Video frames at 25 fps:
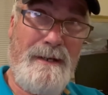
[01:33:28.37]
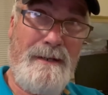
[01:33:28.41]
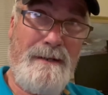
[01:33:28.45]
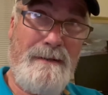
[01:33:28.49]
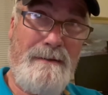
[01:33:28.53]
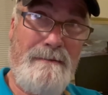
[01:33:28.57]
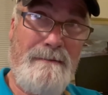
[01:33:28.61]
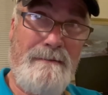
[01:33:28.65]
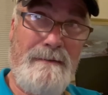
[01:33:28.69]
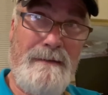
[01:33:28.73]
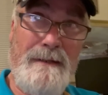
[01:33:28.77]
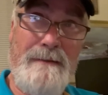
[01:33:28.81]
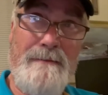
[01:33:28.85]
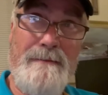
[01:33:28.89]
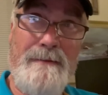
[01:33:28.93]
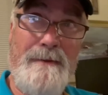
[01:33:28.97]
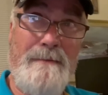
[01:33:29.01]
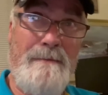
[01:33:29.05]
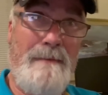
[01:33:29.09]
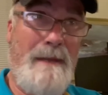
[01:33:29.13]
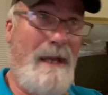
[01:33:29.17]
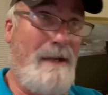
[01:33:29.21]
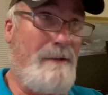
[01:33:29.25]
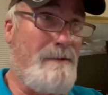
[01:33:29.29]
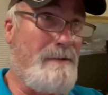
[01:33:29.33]
and even the
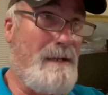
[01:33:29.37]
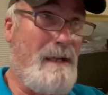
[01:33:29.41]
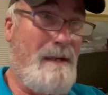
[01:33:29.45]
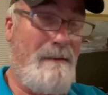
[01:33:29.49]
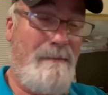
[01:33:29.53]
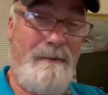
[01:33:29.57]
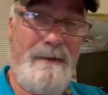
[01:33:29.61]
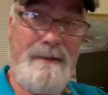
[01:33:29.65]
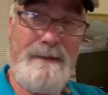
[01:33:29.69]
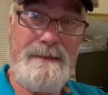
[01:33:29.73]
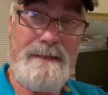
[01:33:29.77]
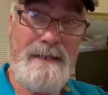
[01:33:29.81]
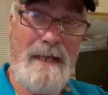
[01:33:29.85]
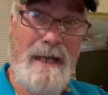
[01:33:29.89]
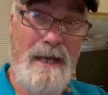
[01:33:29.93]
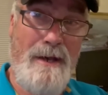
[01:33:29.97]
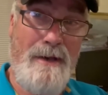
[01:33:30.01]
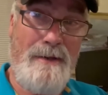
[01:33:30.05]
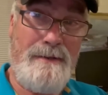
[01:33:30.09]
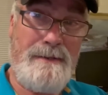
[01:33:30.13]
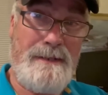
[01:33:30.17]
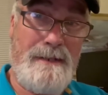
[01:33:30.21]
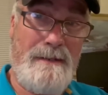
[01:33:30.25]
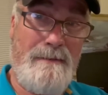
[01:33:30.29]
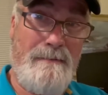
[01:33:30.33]
backdrop of his
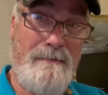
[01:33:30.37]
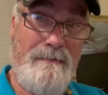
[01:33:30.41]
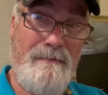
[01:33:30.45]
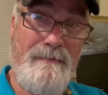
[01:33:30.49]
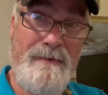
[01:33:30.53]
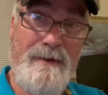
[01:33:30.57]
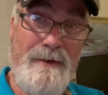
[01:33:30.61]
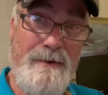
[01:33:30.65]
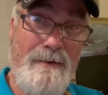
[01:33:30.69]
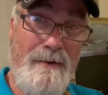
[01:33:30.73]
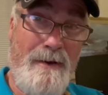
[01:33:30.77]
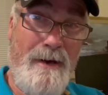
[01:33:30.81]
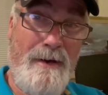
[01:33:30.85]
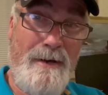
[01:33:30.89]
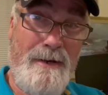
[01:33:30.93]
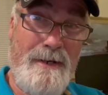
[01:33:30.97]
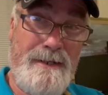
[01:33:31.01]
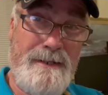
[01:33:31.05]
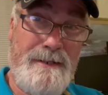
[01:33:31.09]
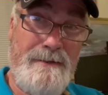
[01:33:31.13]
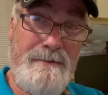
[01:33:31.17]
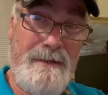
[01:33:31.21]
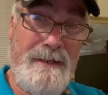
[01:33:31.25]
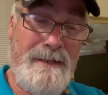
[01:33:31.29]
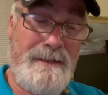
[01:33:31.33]
house and video
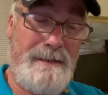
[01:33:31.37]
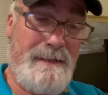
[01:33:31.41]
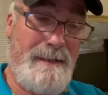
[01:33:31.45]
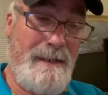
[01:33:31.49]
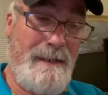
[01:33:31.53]
artistry is